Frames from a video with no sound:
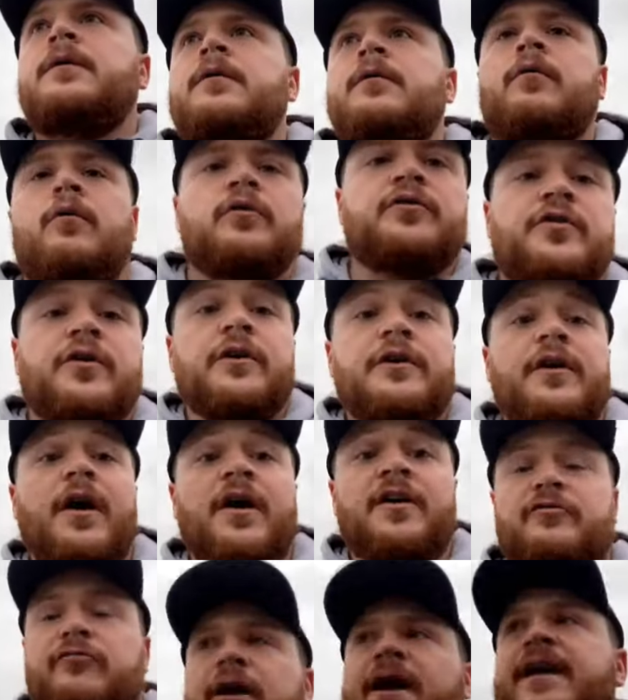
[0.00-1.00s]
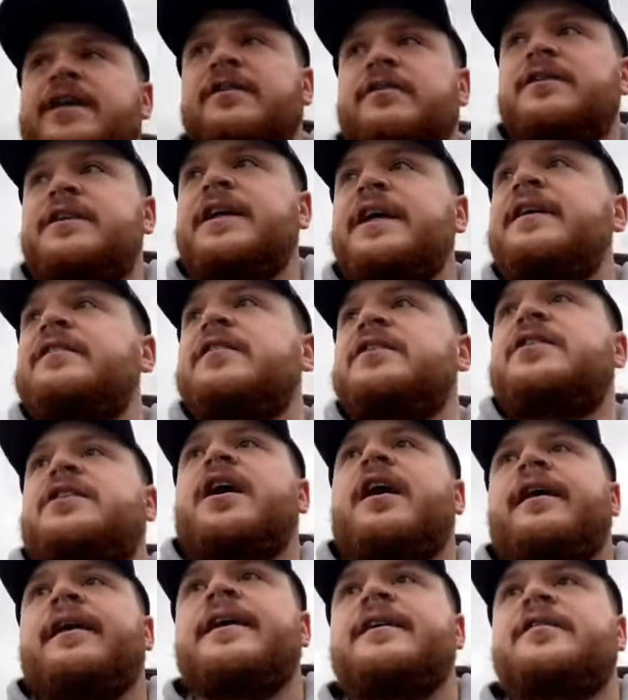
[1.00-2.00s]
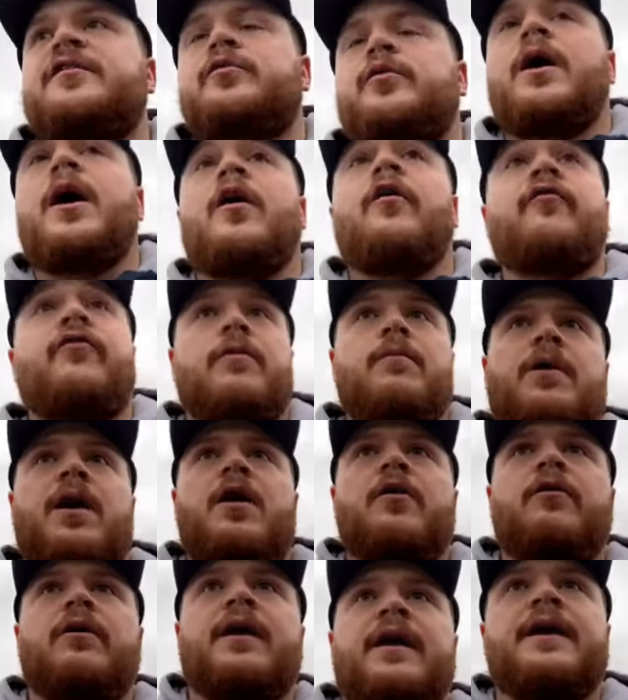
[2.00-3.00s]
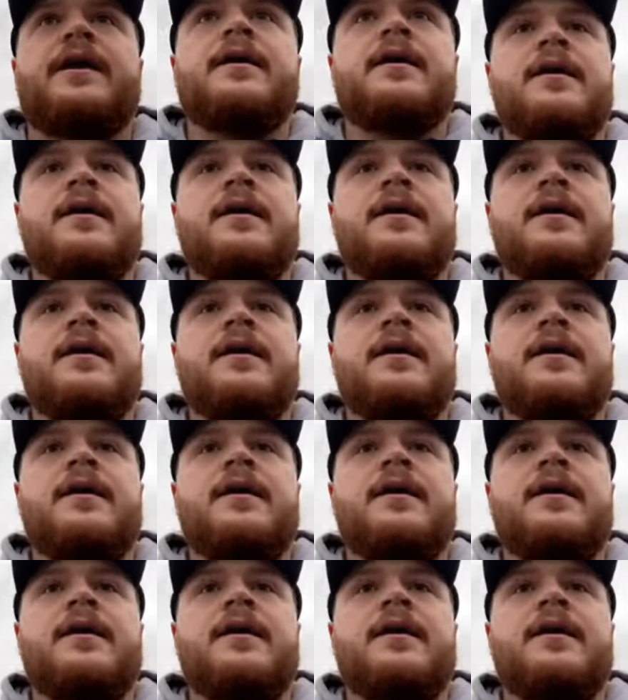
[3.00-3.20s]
Also a nice range of cheese and chutneys as well from local